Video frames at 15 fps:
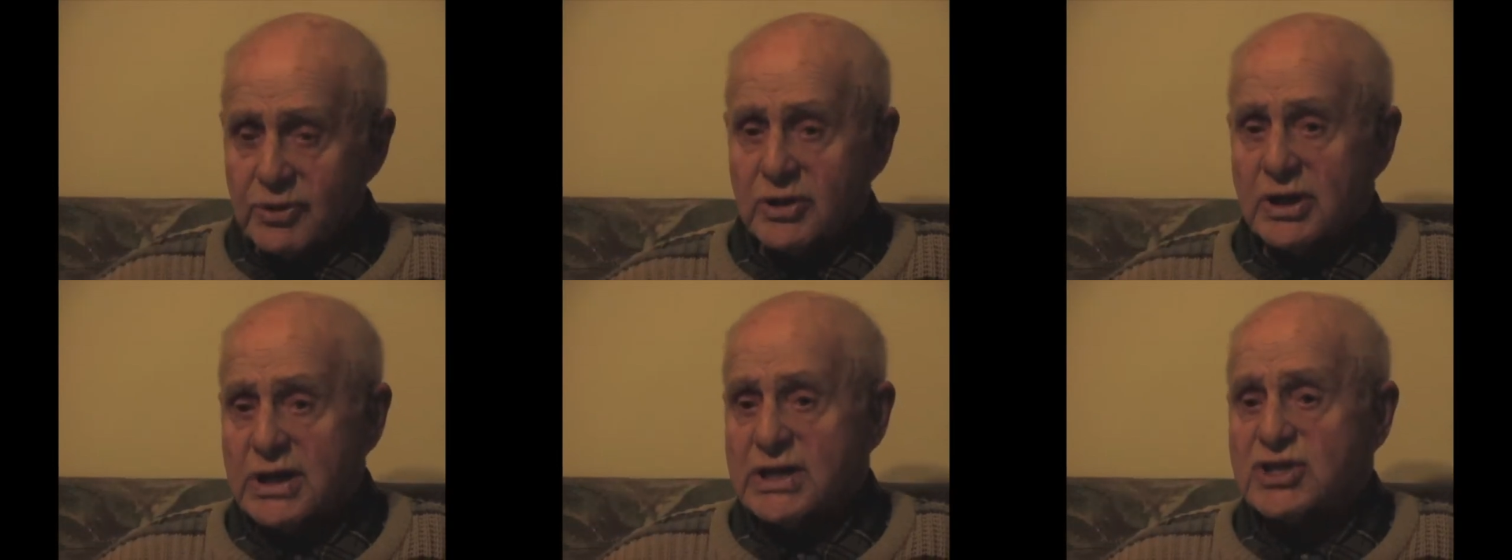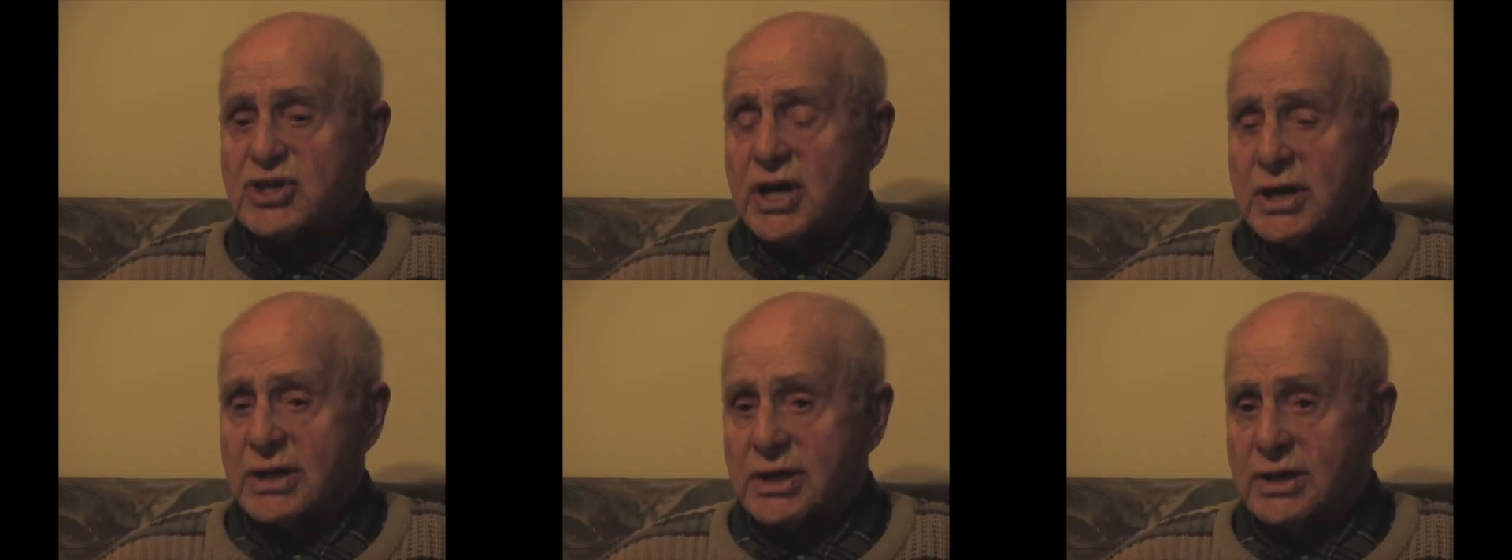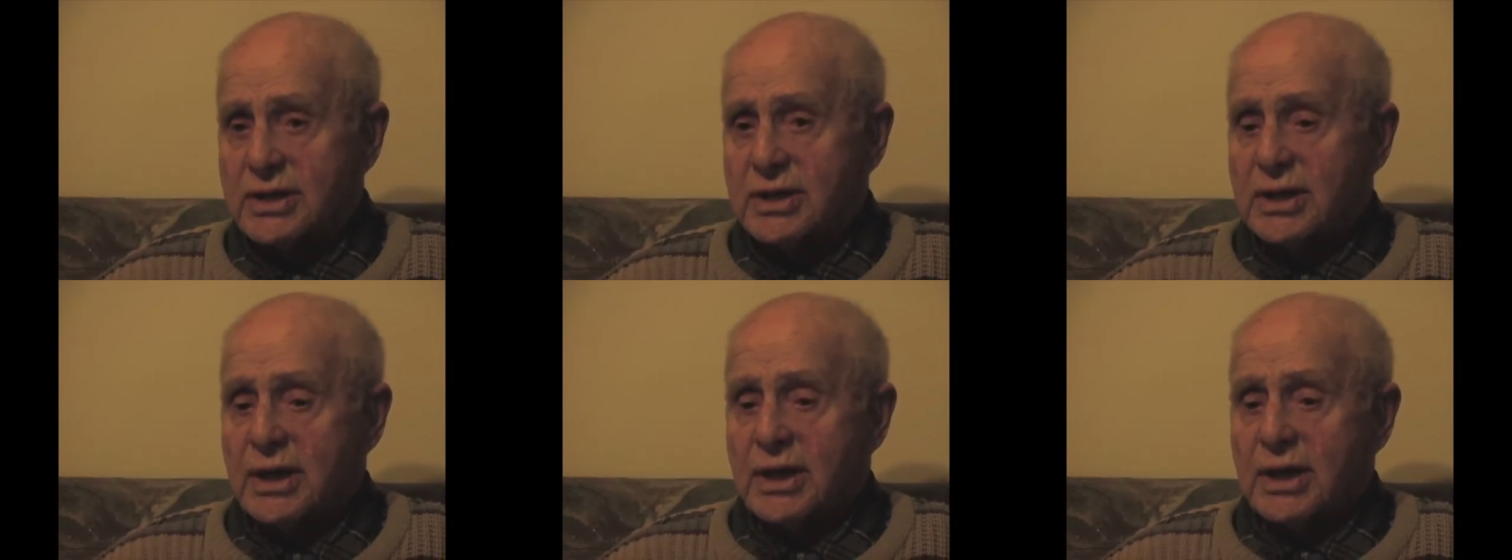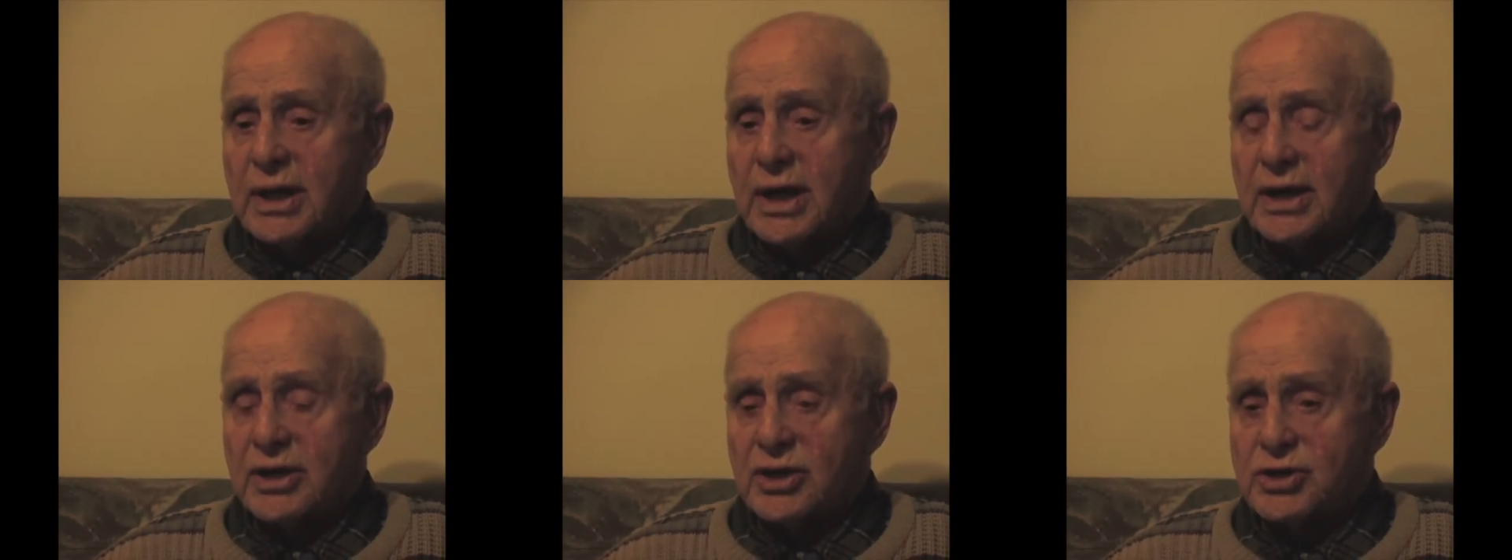got excited,
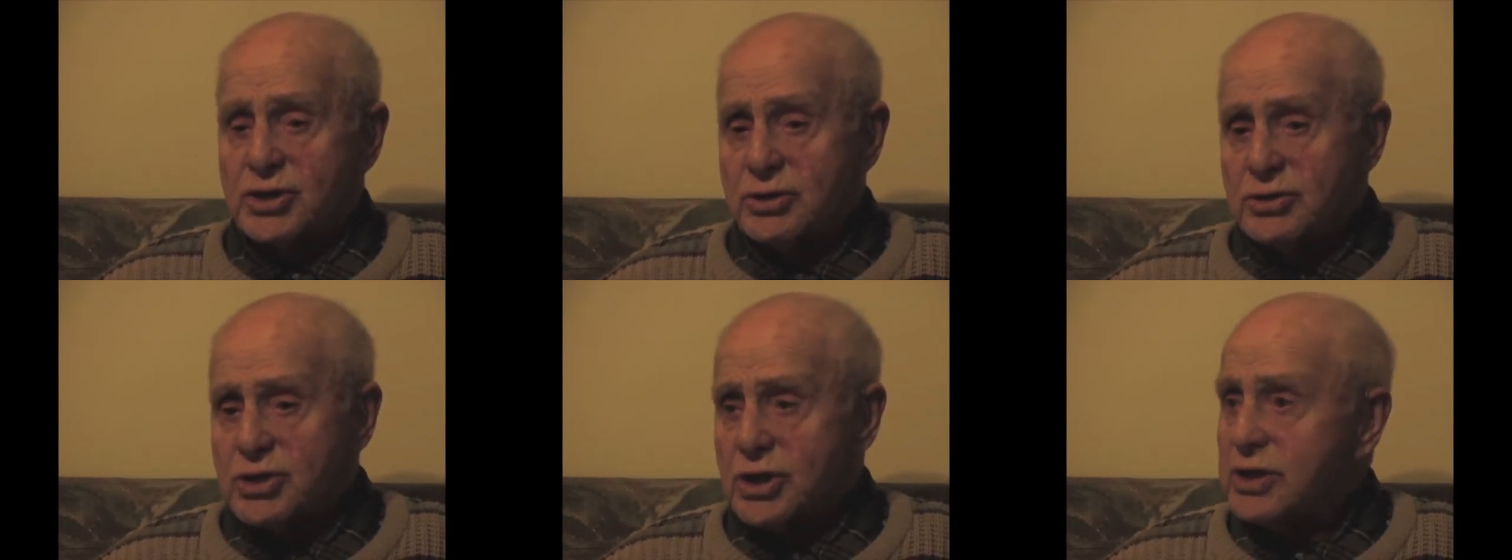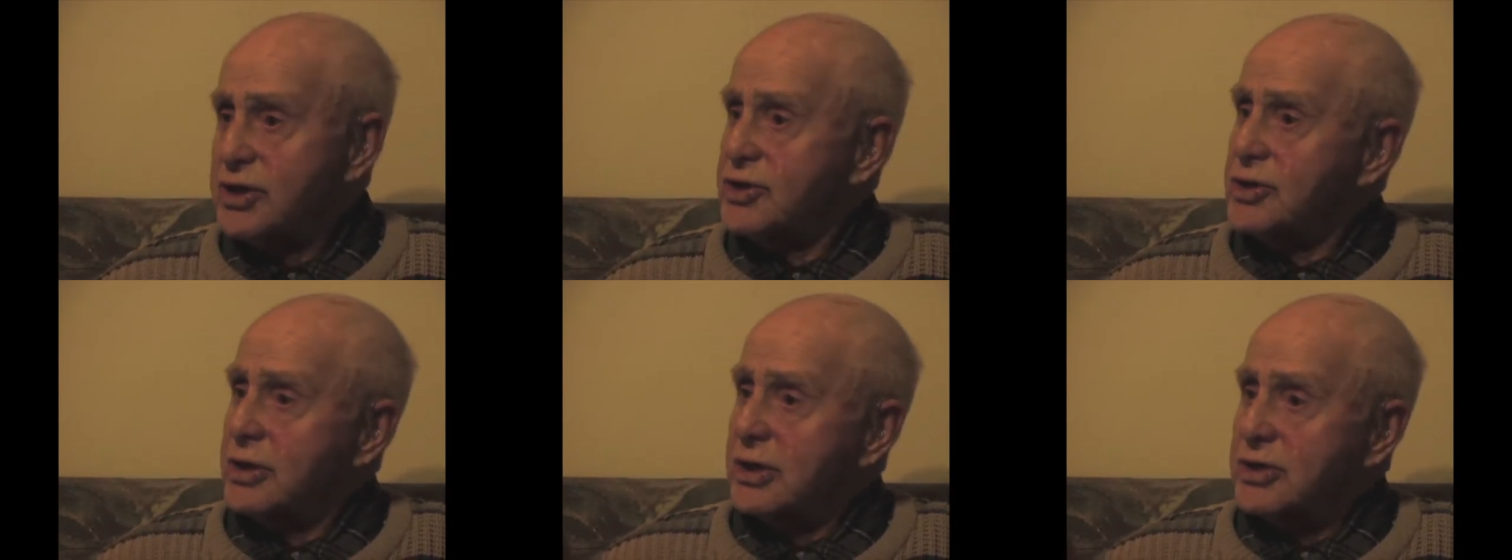and as usually